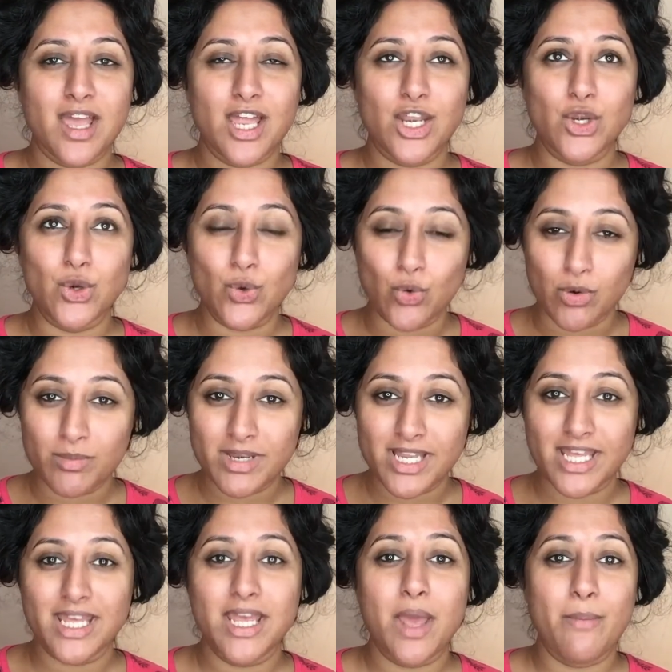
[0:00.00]

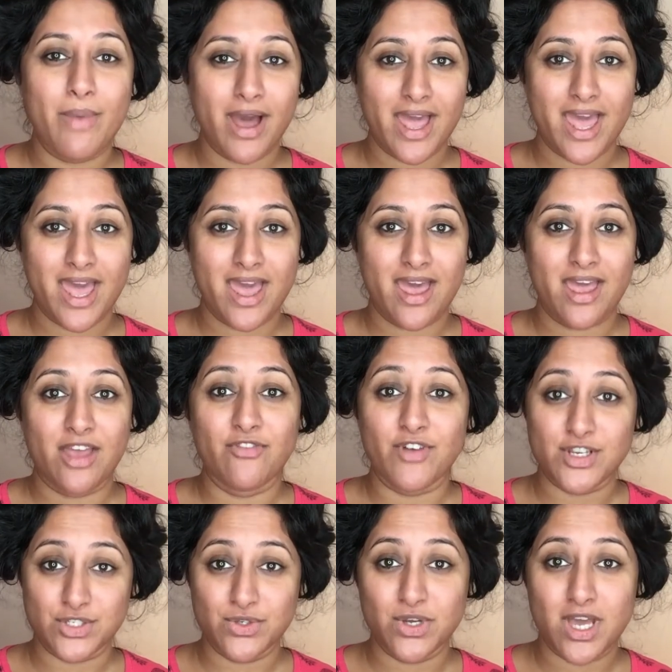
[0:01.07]
normally my hair, if I
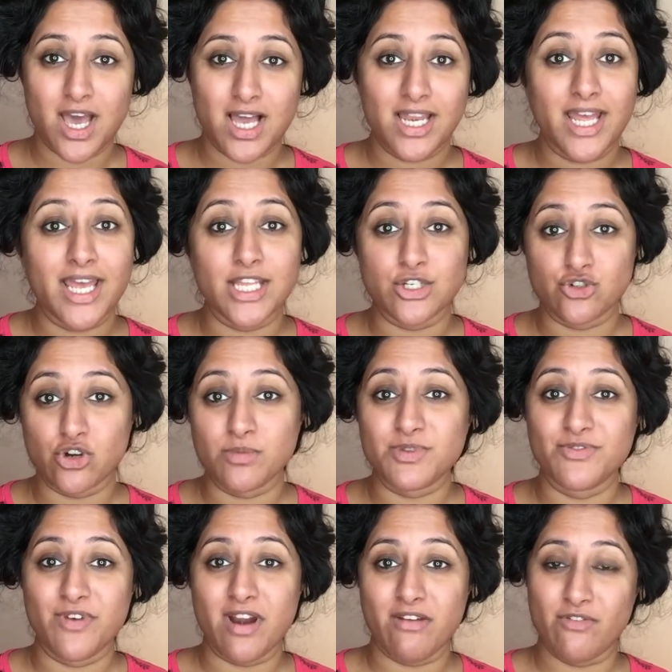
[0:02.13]
do curl it, it drops
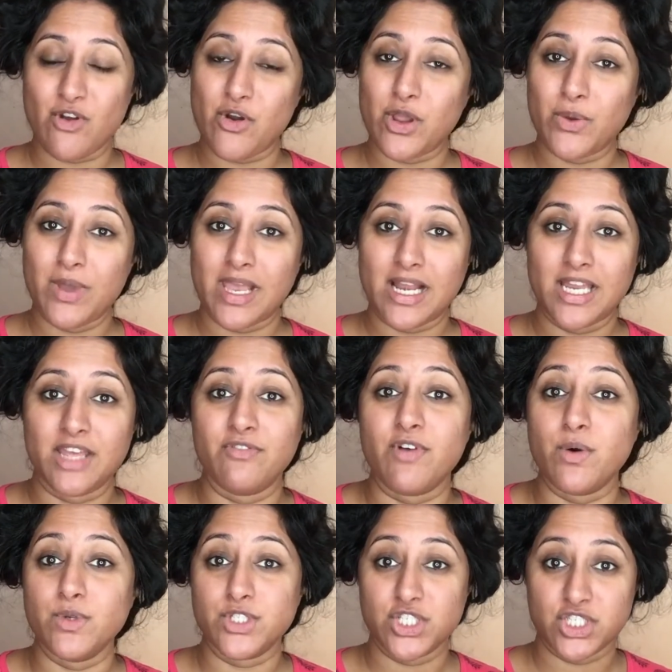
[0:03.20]
very quickly if
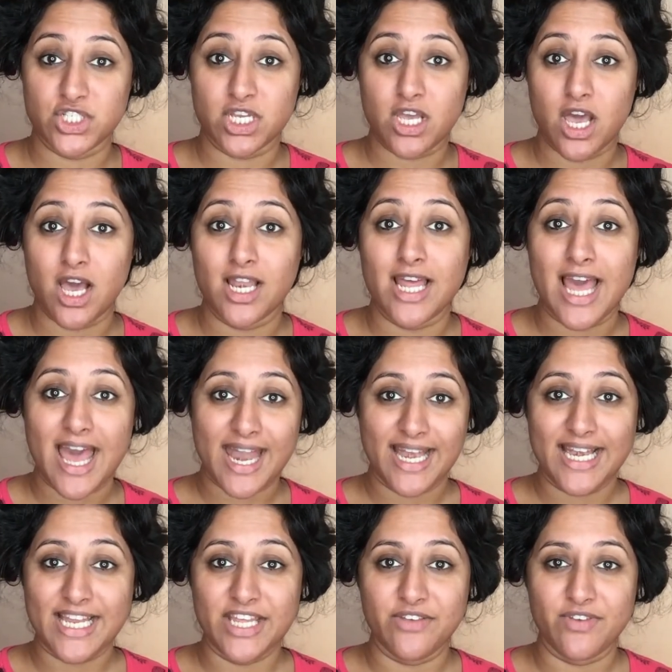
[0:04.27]
I was just to curl it
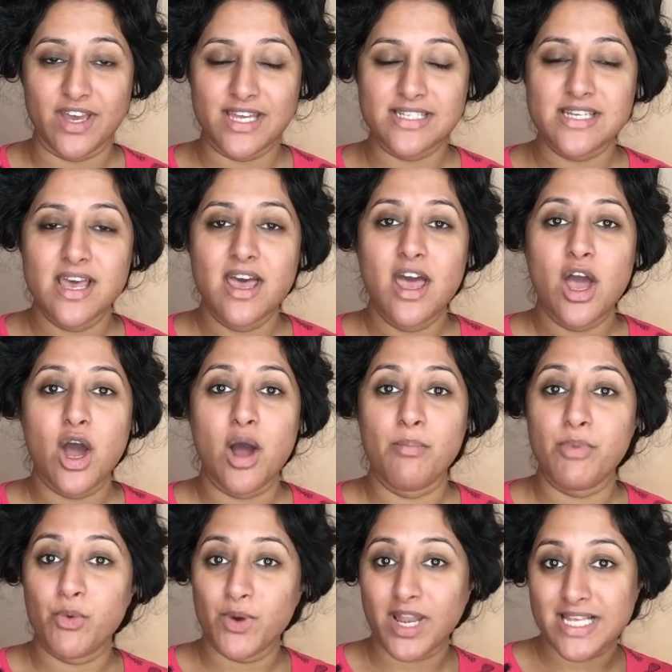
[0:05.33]
and leave it,
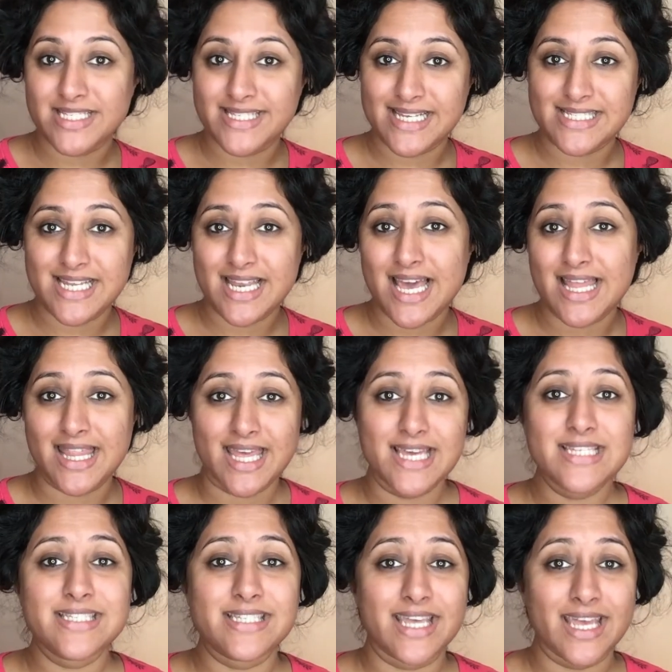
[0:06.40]
but when I set it like
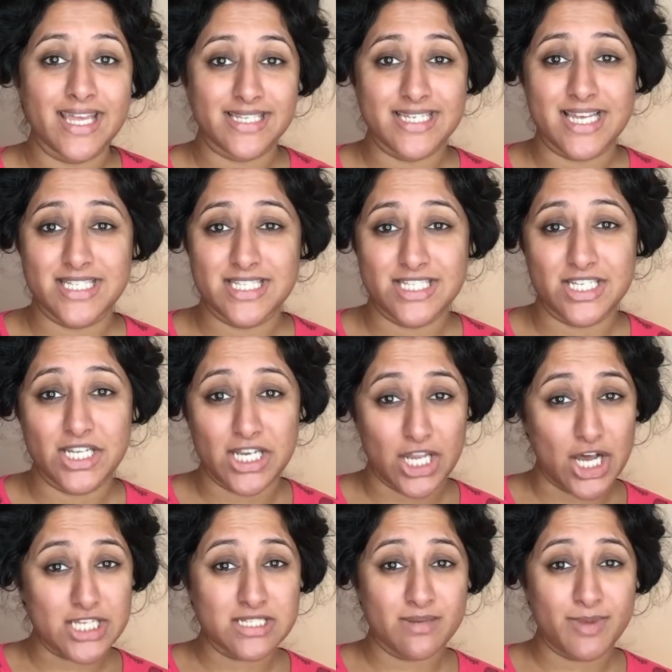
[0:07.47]
this, it tends to
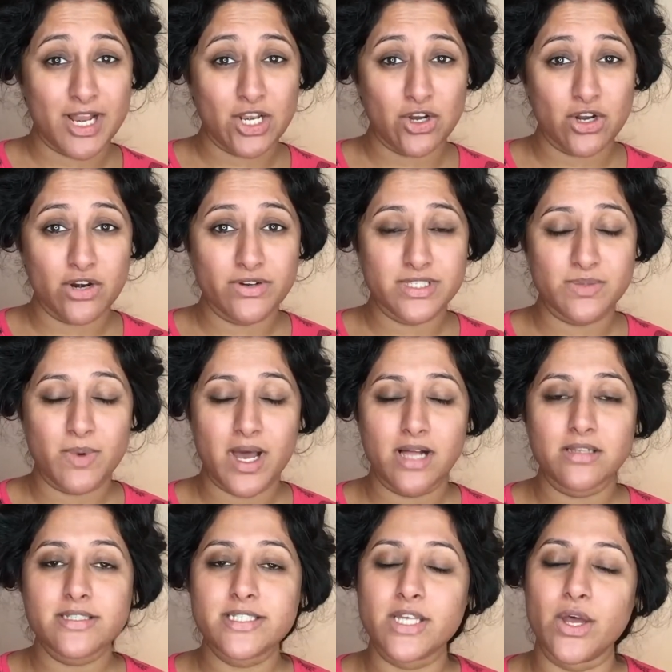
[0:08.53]
last a bit longer as
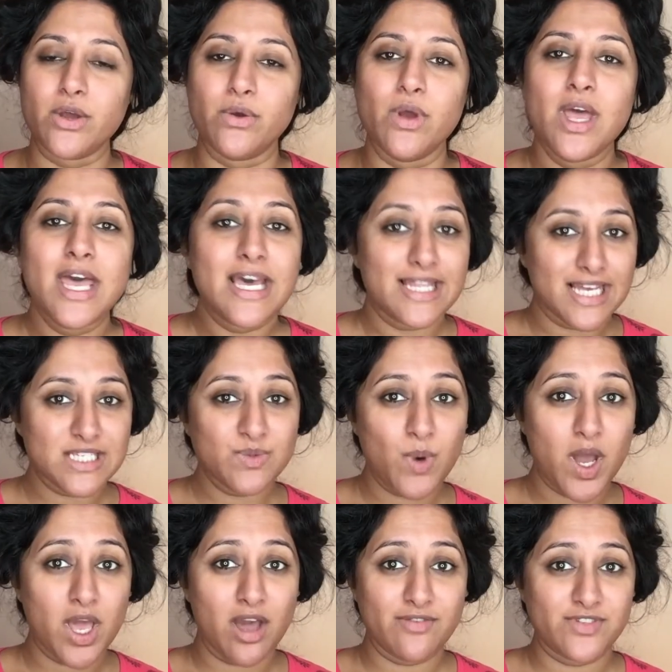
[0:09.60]
well, so that's
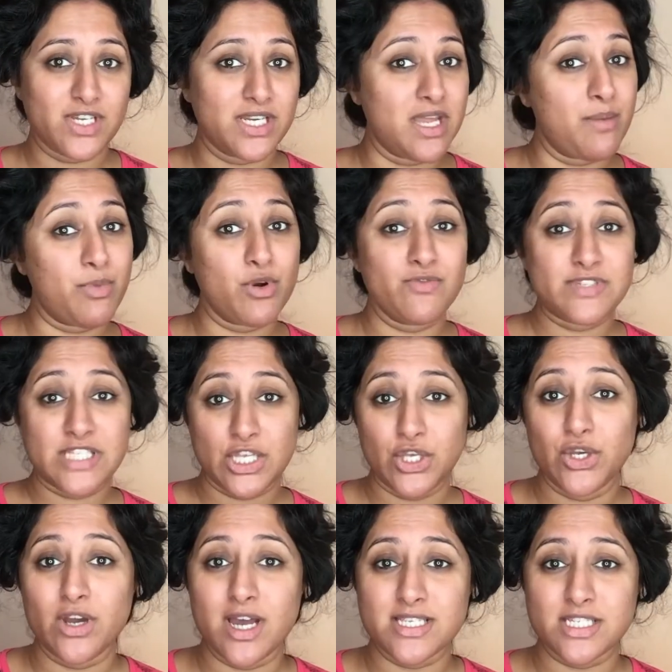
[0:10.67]
why I've done it. But obviously you guys